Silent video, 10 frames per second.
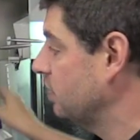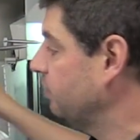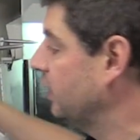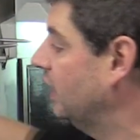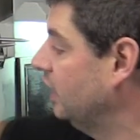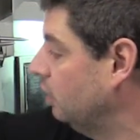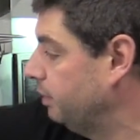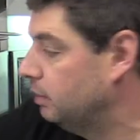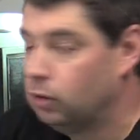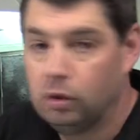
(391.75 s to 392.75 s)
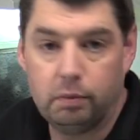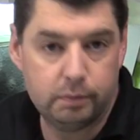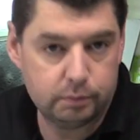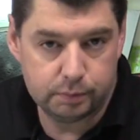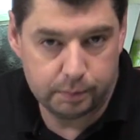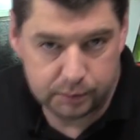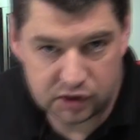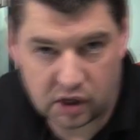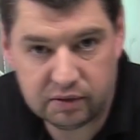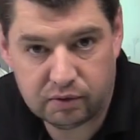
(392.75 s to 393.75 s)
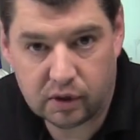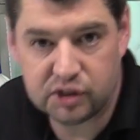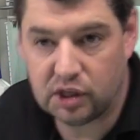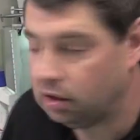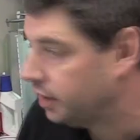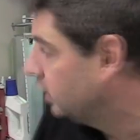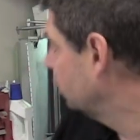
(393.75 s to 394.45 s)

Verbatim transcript: something a little bit more designed for it. So like a